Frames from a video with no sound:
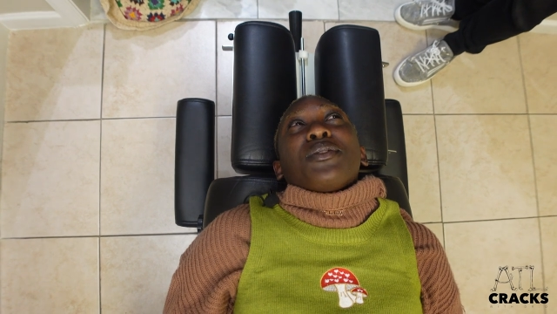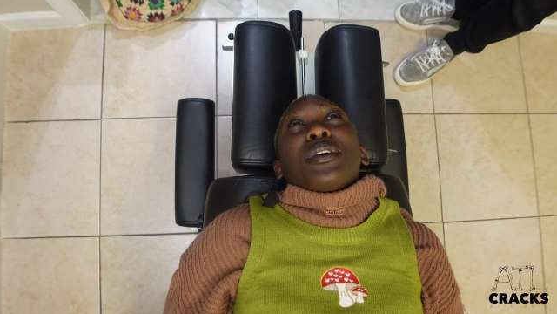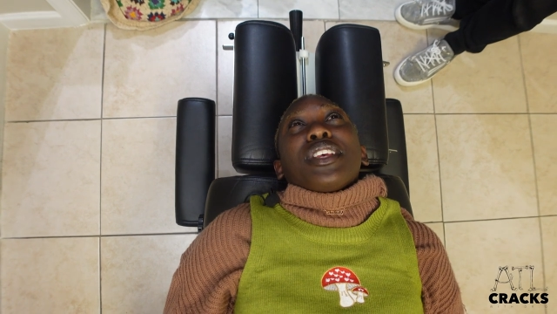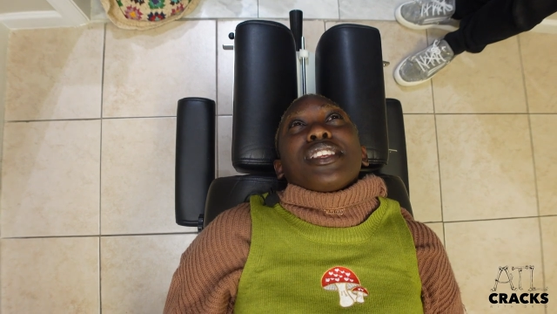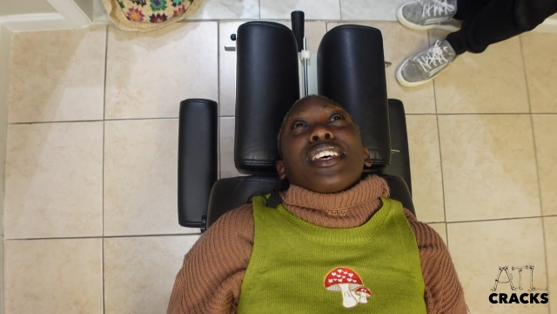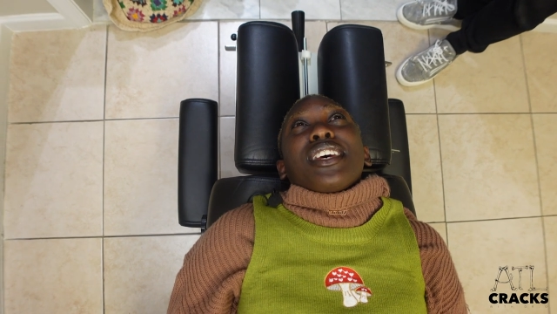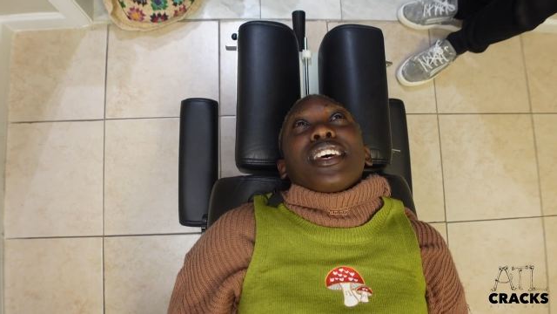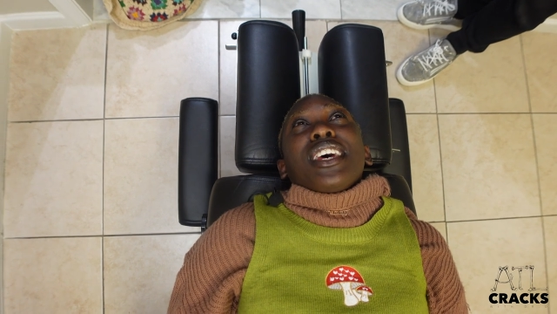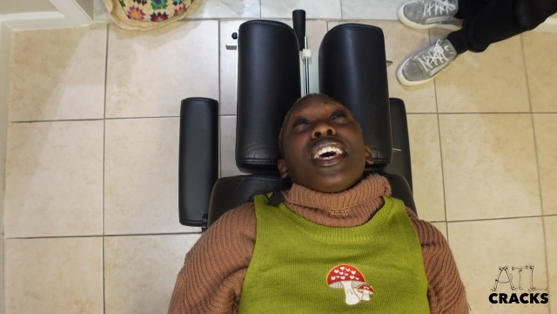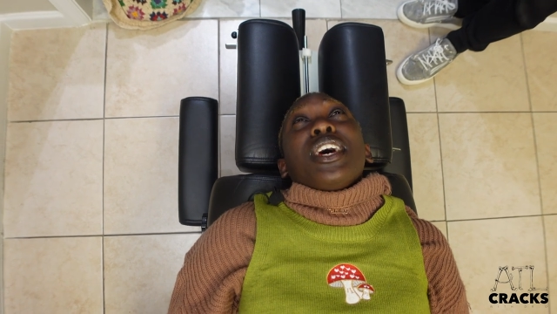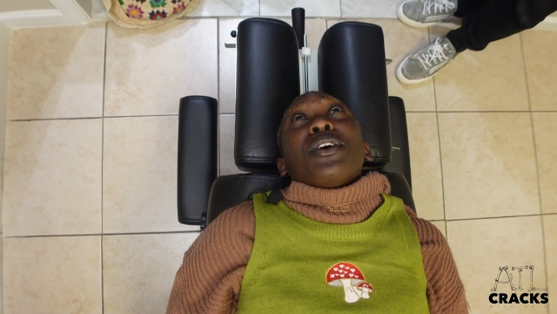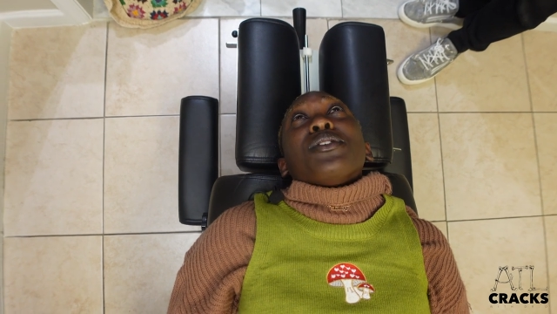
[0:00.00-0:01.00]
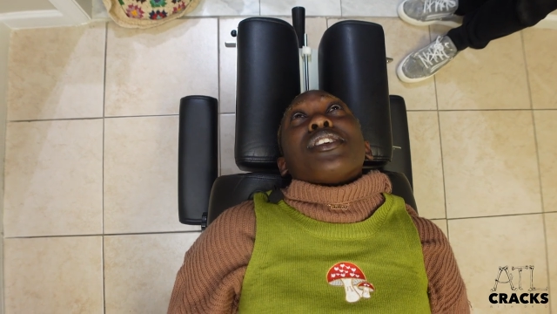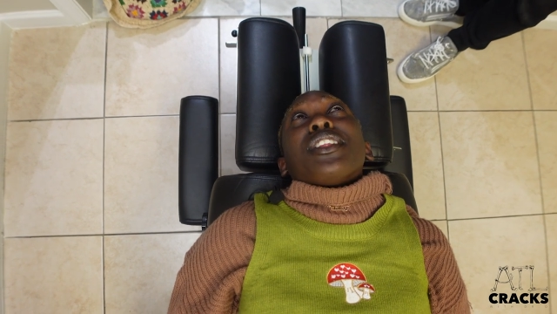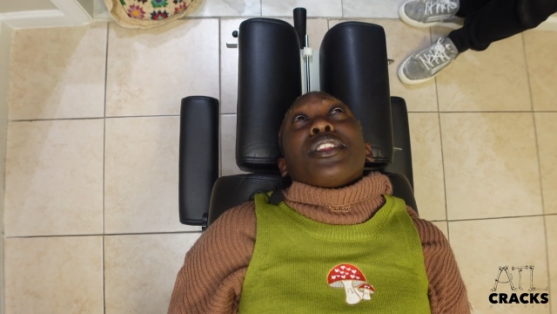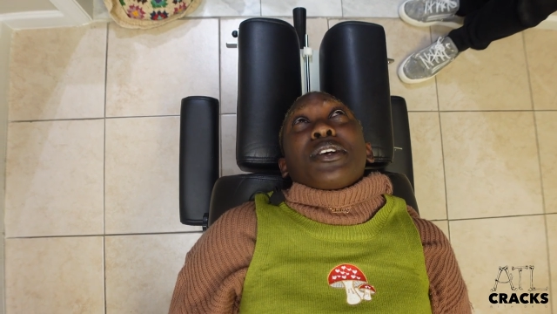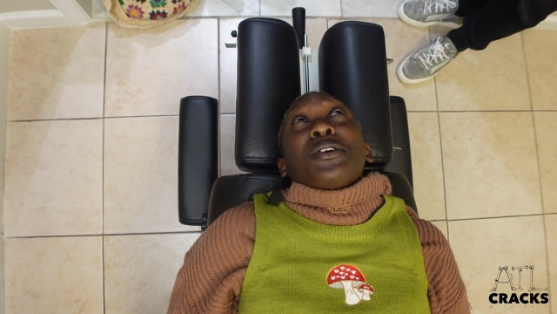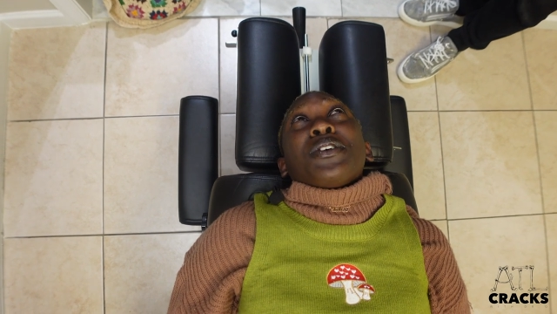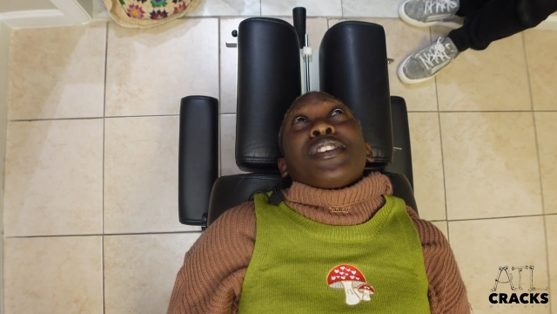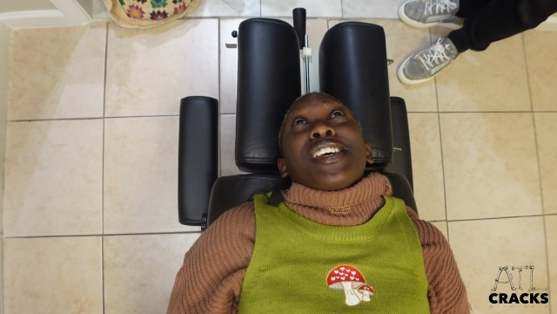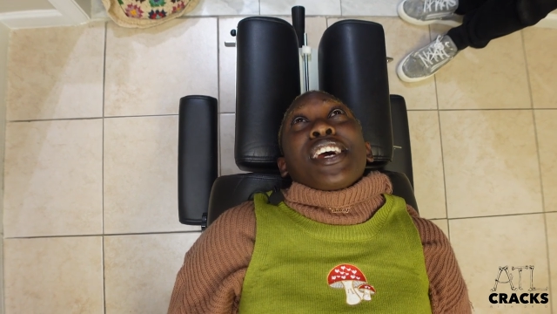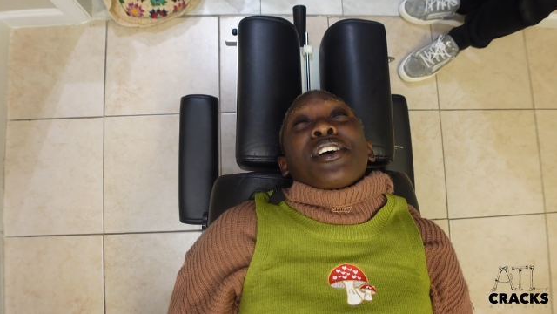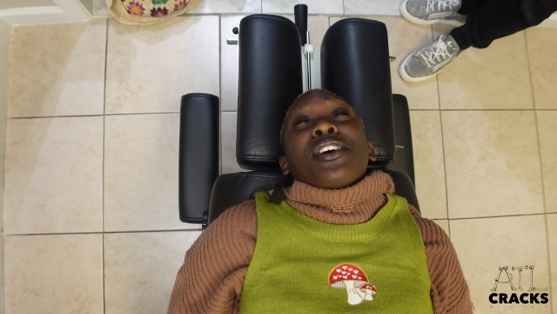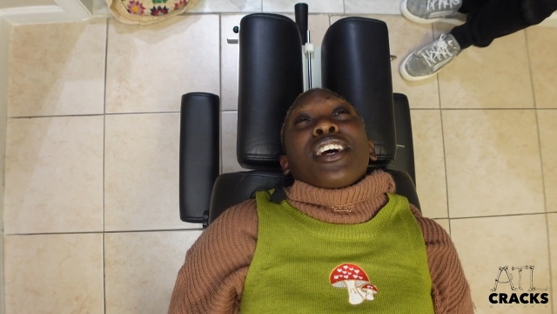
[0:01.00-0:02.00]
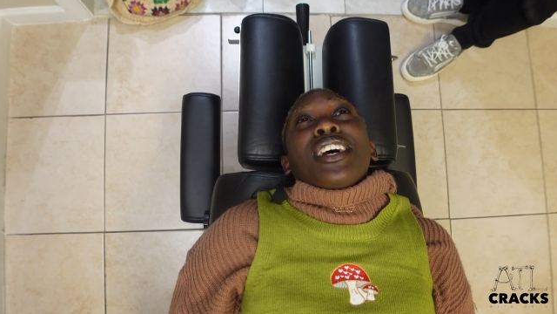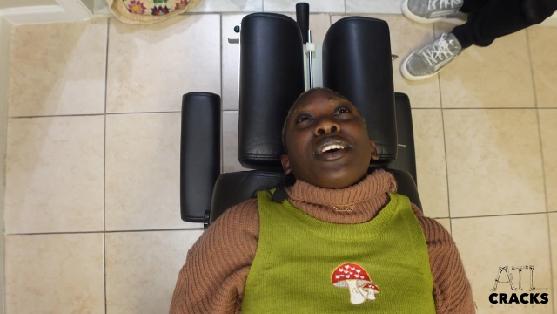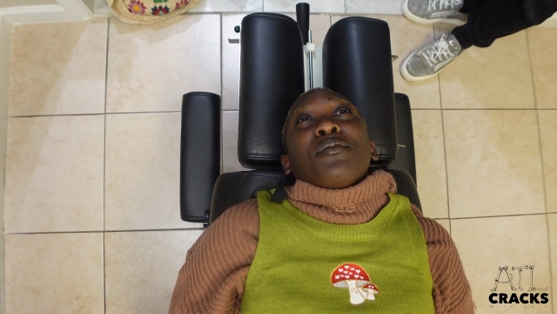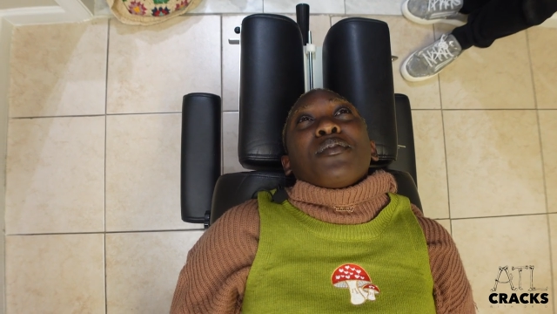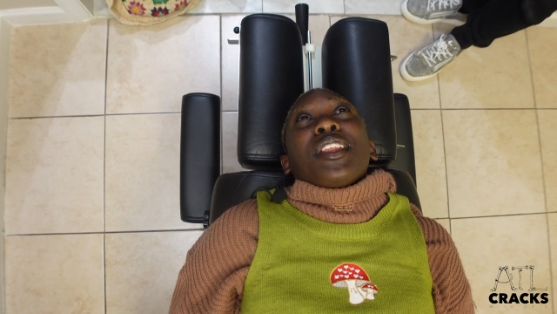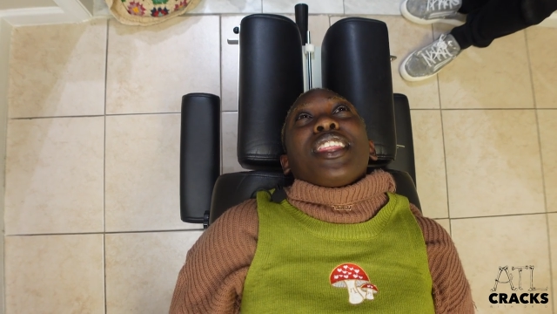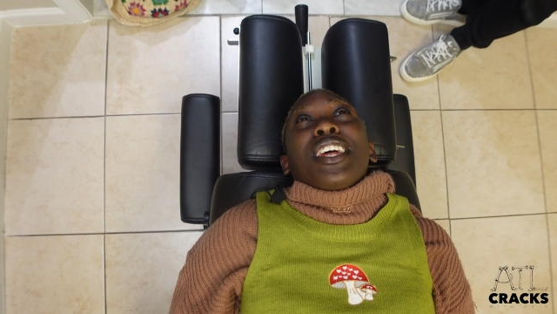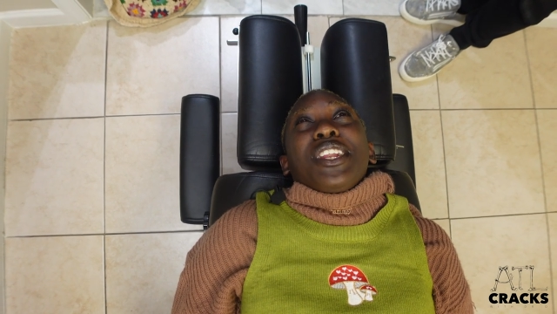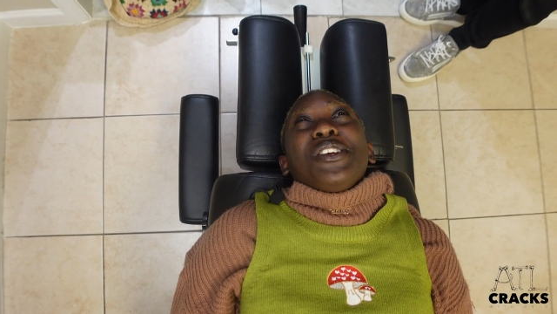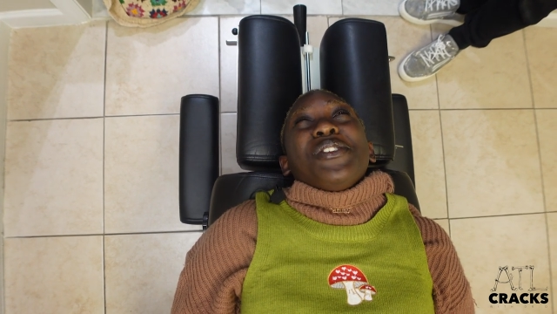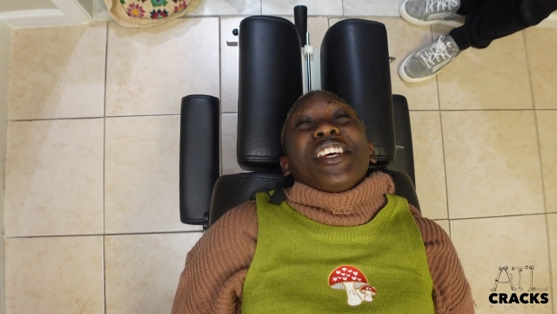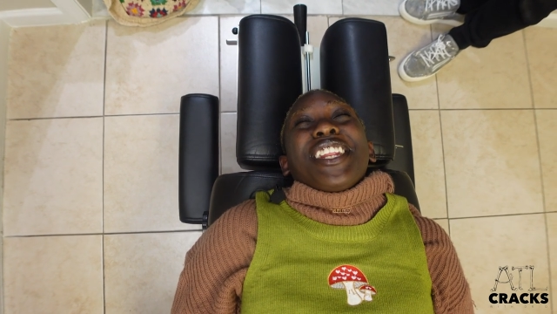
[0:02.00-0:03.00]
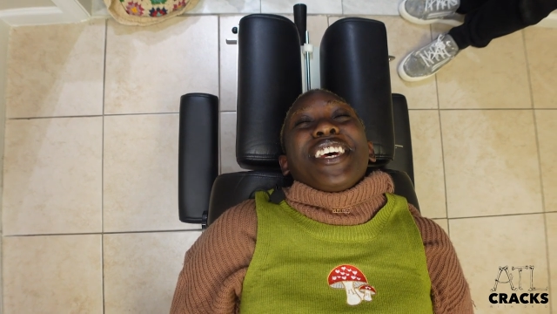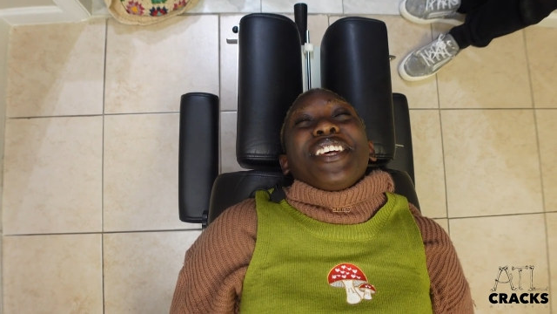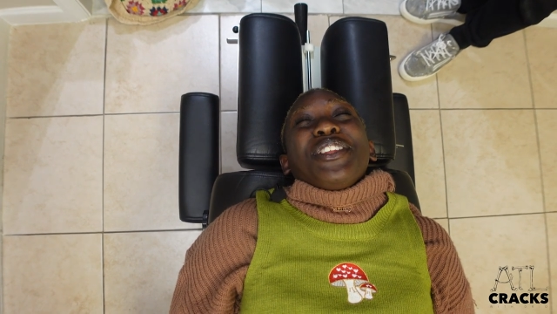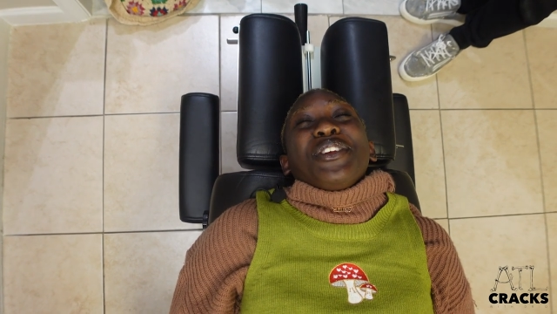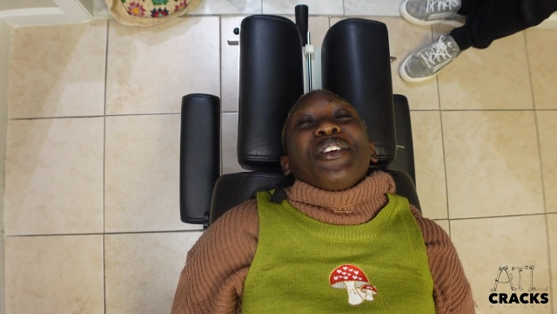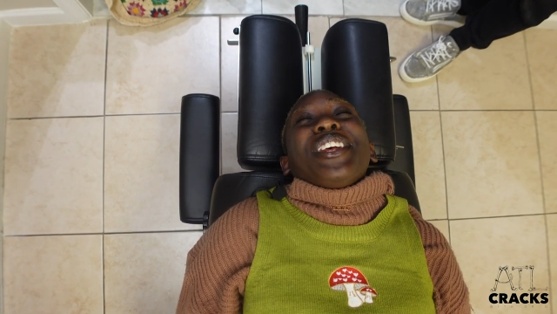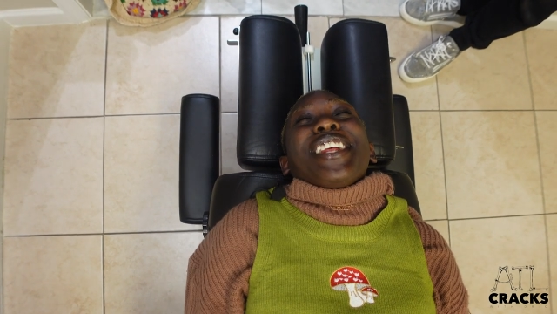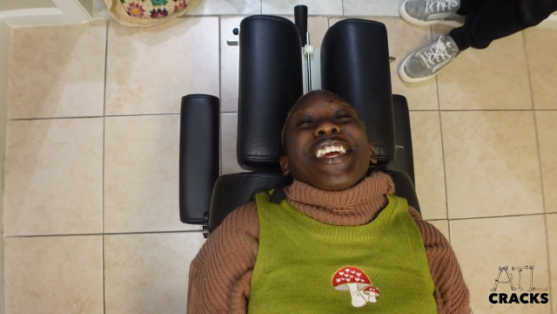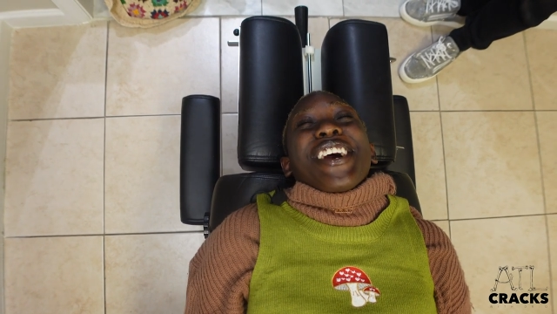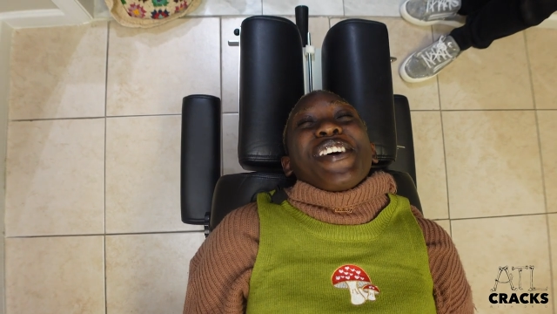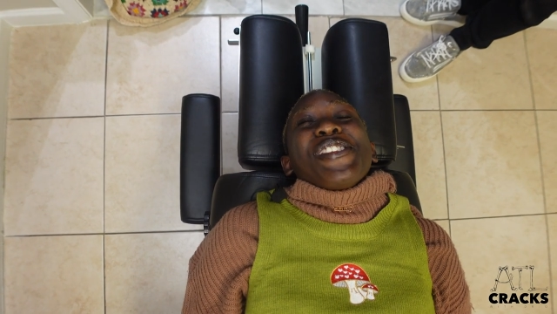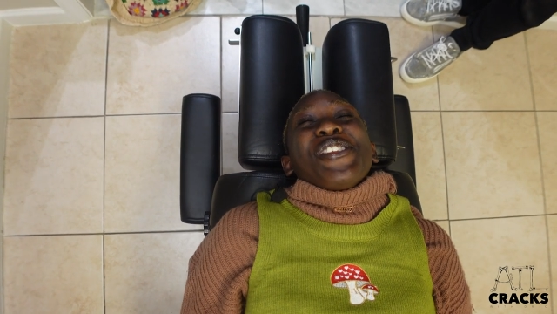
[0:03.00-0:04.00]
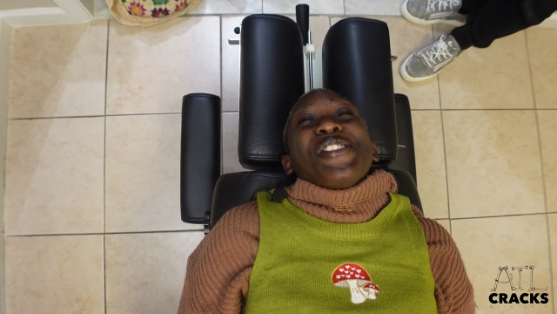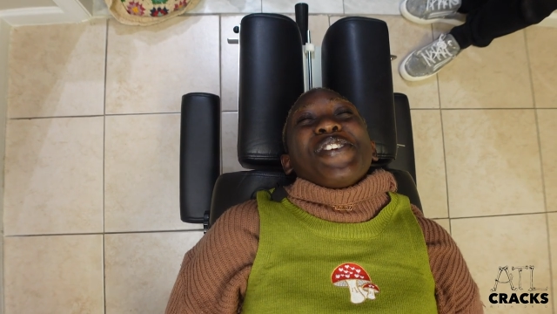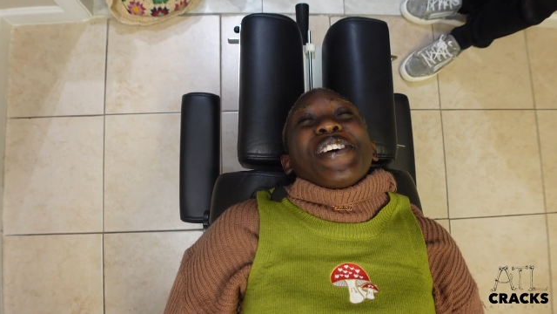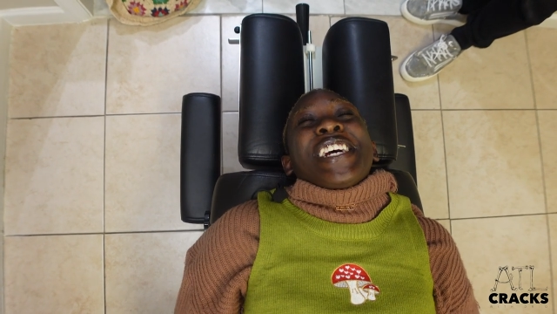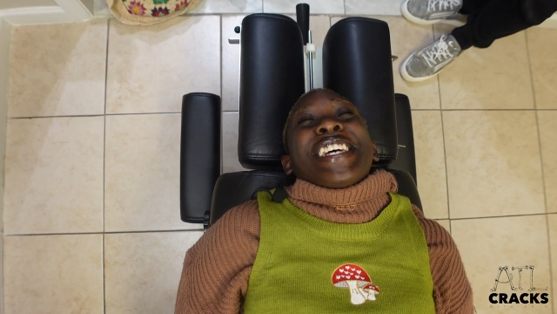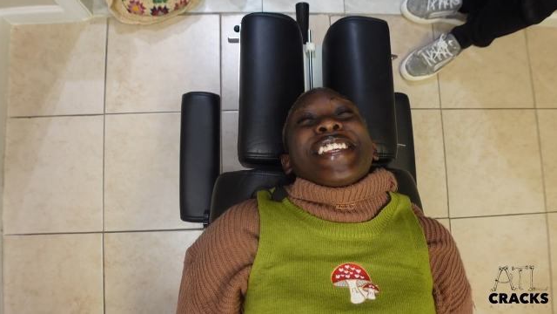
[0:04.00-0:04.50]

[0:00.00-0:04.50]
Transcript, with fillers: A it little bit scary. It was a little scary, but then you didn't you didn't count to three.